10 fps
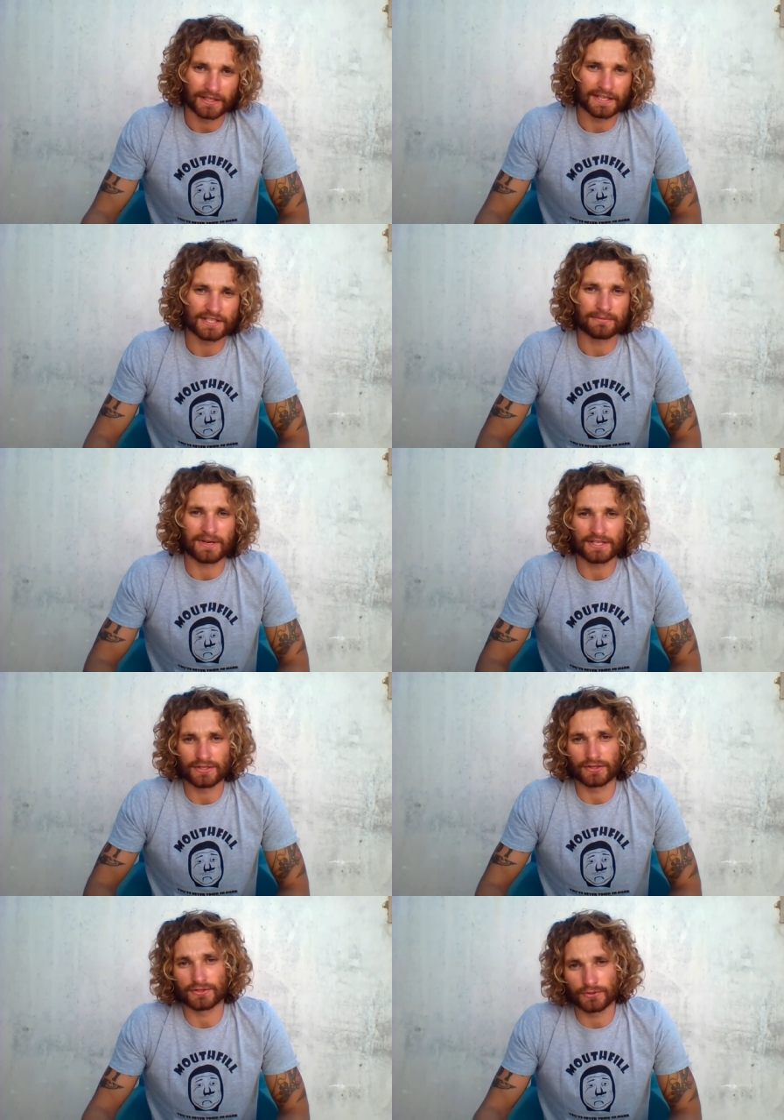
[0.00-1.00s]
Let's
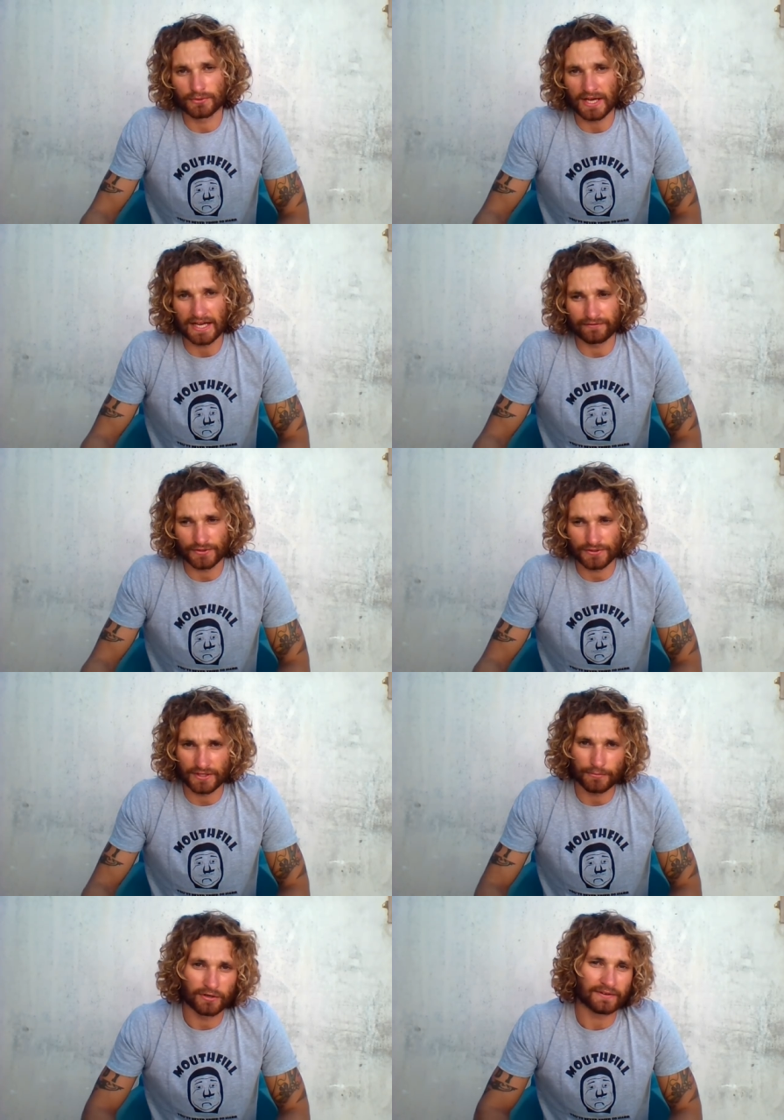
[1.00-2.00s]
imagine there's two divers,
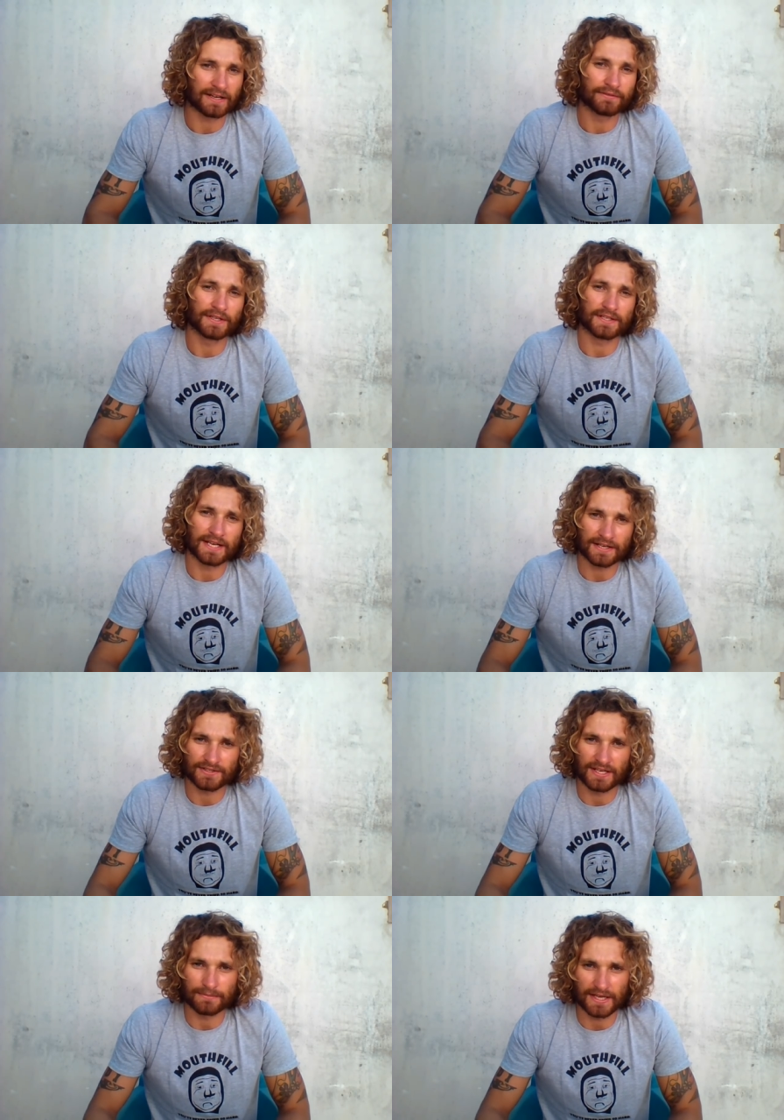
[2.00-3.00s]
they both have the exact
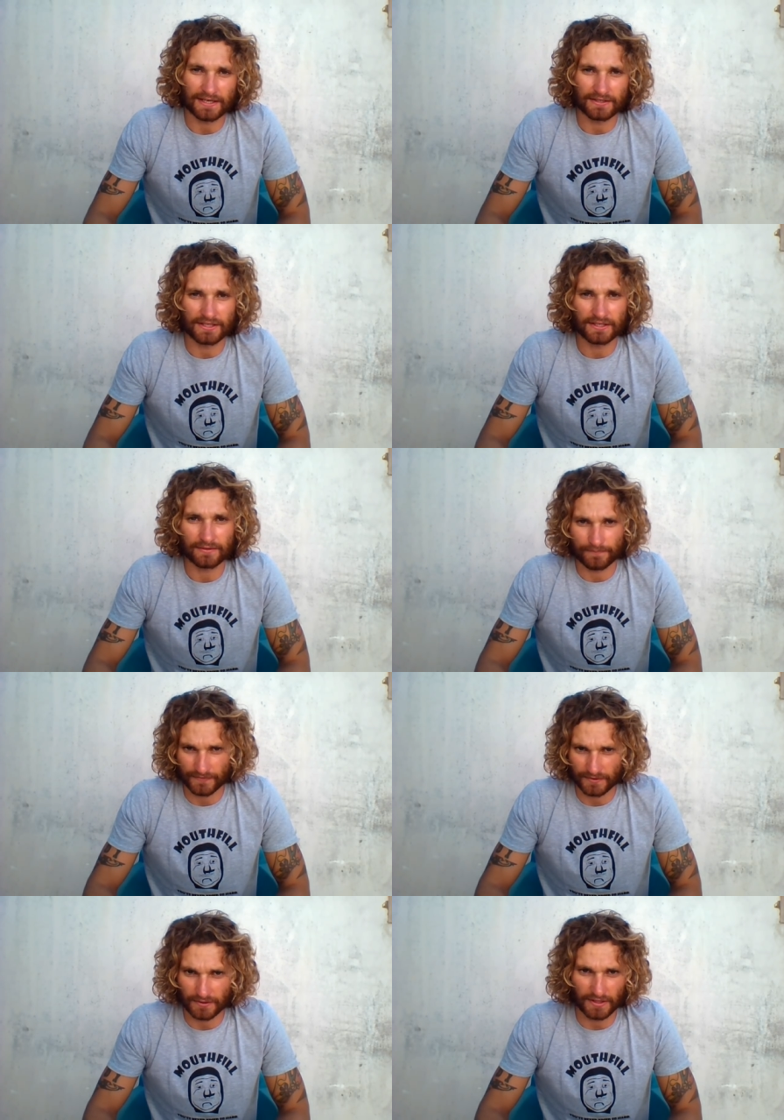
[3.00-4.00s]
same technique,
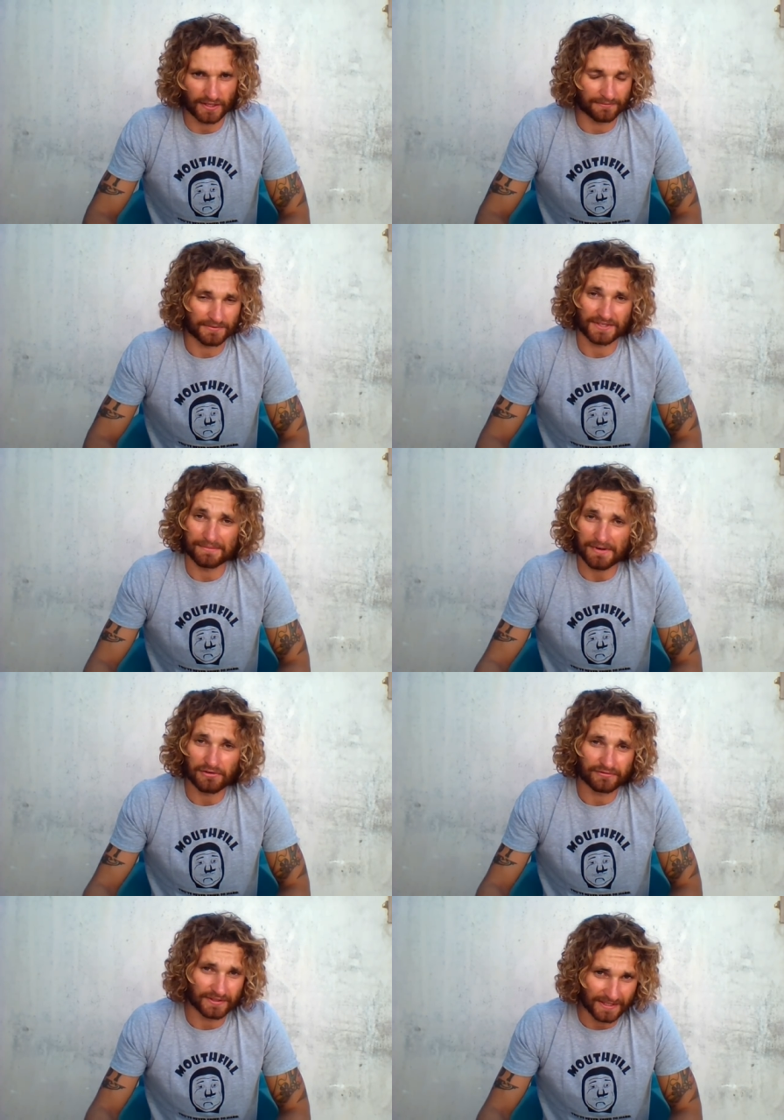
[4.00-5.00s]
um, same
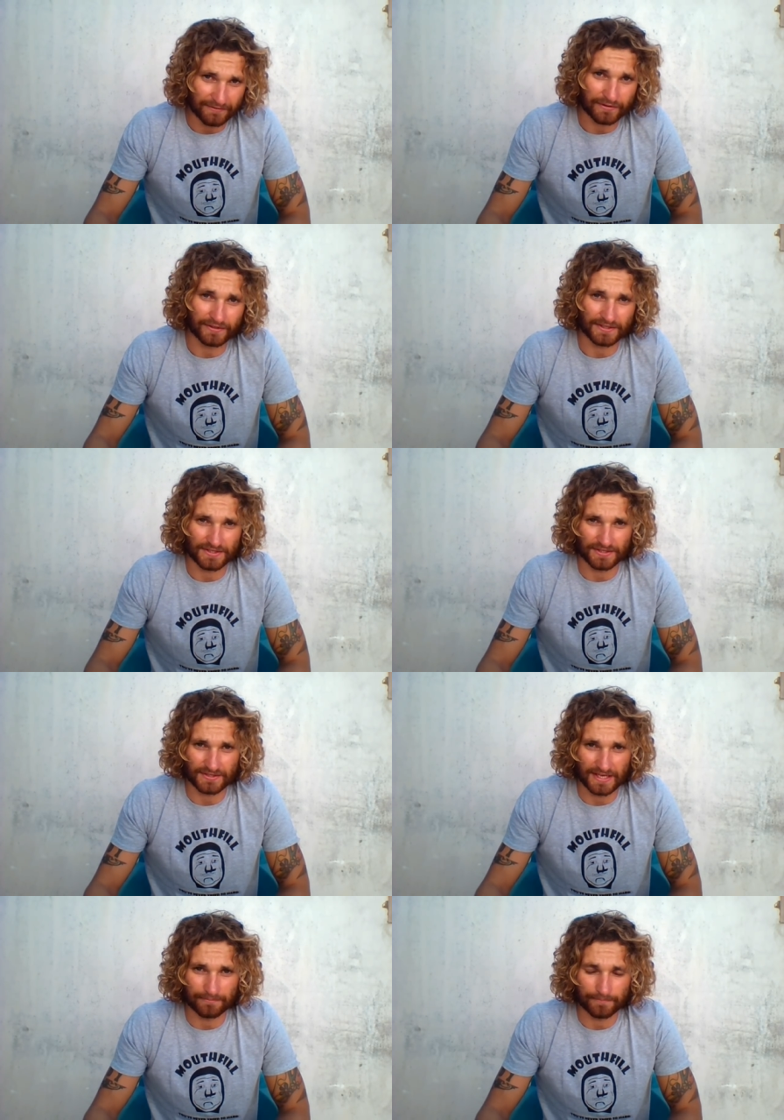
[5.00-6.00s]
mouthfill, everything is the
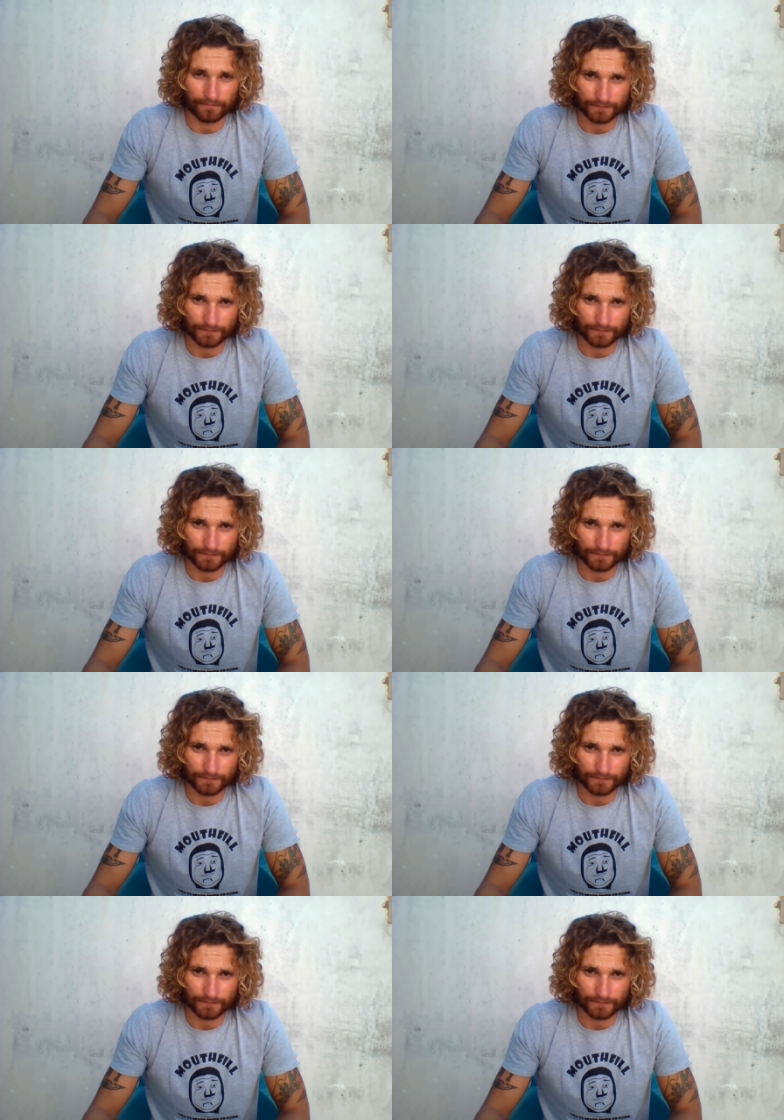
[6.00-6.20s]
same.